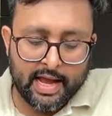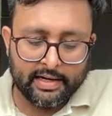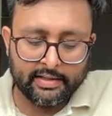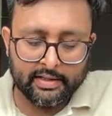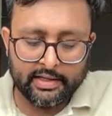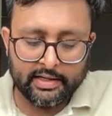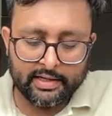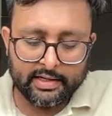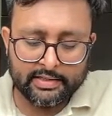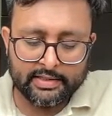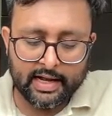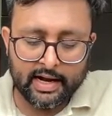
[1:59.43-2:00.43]
And the thing
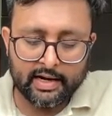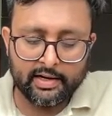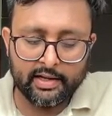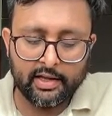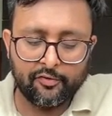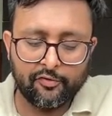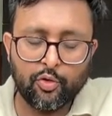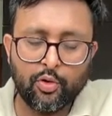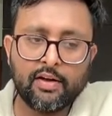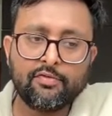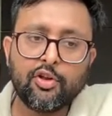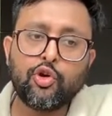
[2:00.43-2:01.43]
is that if you
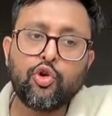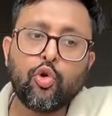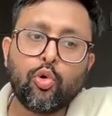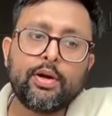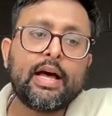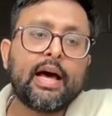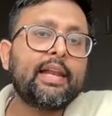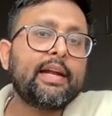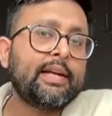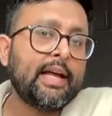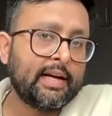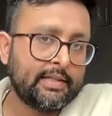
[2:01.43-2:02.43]
have the low direct